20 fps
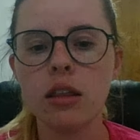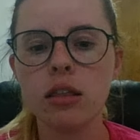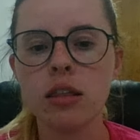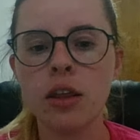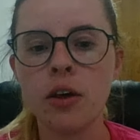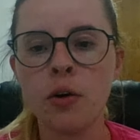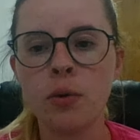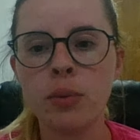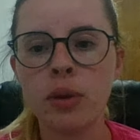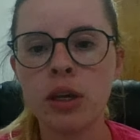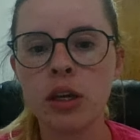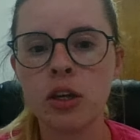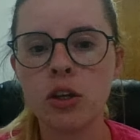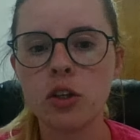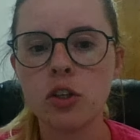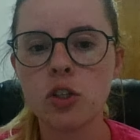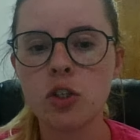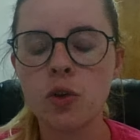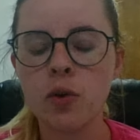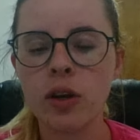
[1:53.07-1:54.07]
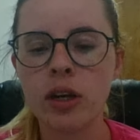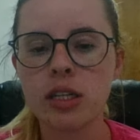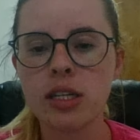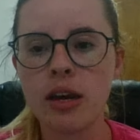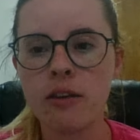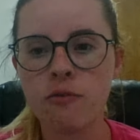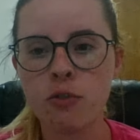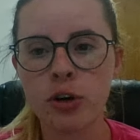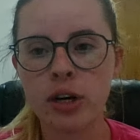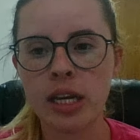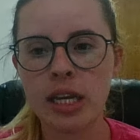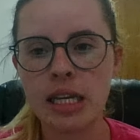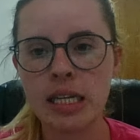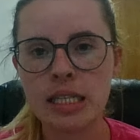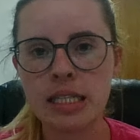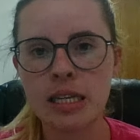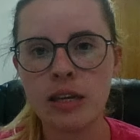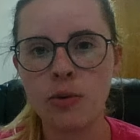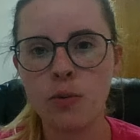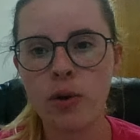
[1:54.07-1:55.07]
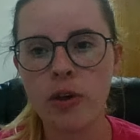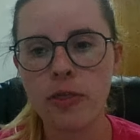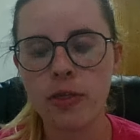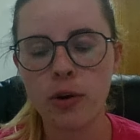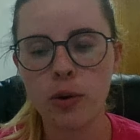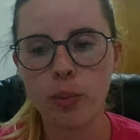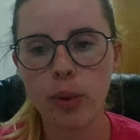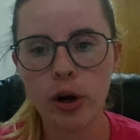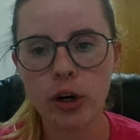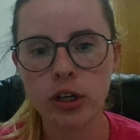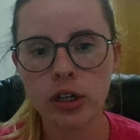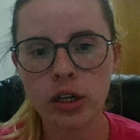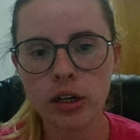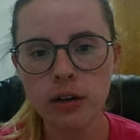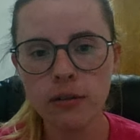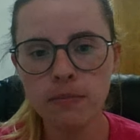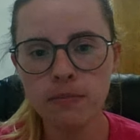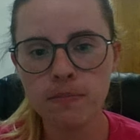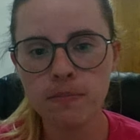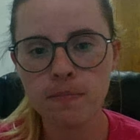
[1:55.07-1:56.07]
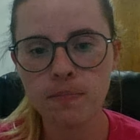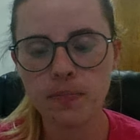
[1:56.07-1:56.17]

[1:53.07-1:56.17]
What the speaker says: they'll be doing a 1040 Easy with their partner.